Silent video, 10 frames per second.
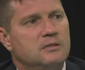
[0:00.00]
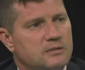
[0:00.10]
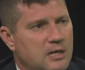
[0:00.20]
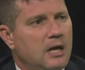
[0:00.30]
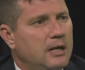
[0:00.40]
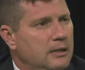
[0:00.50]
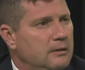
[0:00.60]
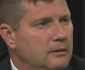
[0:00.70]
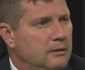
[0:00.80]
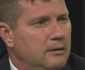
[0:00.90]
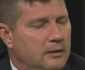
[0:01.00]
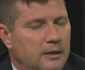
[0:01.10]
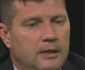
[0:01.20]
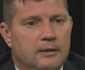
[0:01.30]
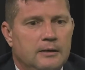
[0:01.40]
design,
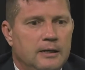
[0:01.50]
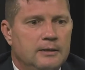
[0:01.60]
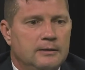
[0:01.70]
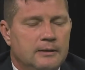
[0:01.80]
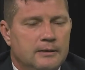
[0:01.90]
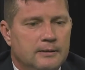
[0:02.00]
and